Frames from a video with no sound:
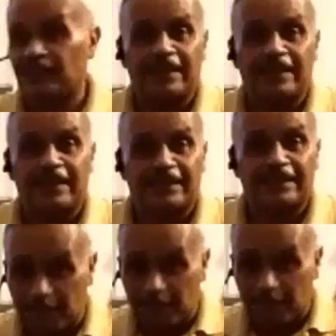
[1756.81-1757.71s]
and think
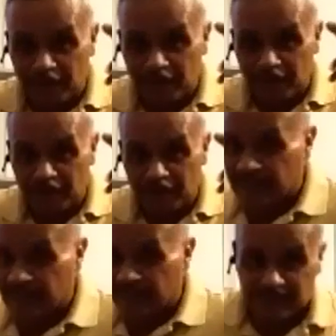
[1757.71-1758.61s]
primitive and
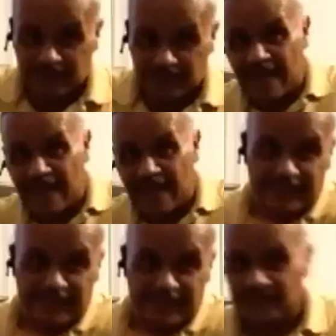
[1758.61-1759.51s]
start attacking it. You
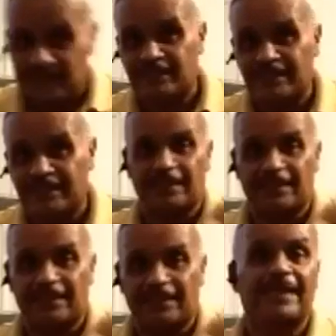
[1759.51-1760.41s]
know, there's
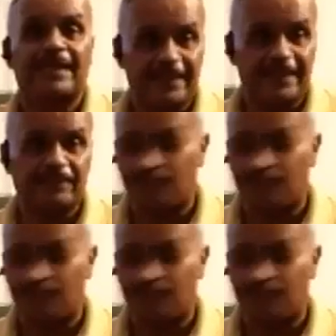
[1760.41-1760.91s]
techniques of